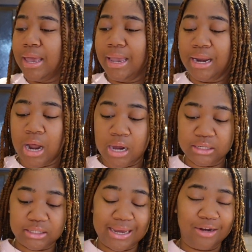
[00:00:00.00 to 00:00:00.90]
And
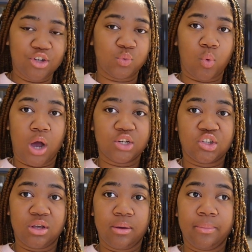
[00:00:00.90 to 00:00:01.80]
honestly, I just washed
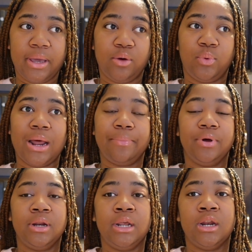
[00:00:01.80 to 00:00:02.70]
them, and when I
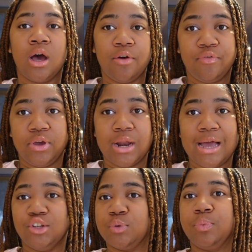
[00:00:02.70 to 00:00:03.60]
put it in the oven,
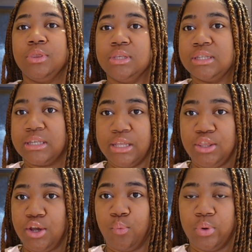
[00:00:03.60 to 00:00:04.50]
I just put this in
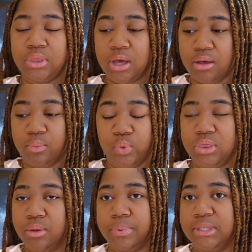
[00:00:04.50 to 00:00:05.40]
there with
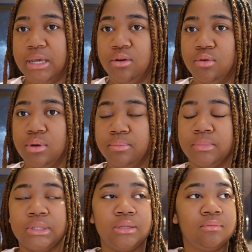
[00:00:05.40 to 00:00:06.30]
the potato.
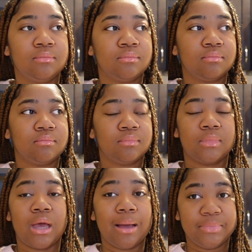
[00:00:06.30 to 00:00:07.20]

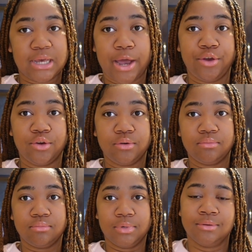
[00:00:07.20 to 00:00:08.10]
I'm tired.
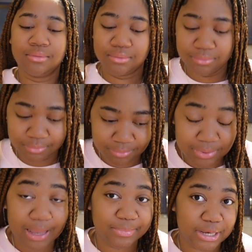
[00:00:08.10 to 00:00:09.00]

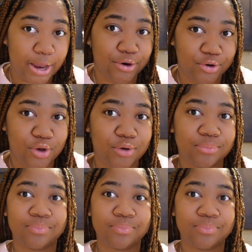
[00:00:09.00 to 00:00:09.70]
I'm tired, y'all.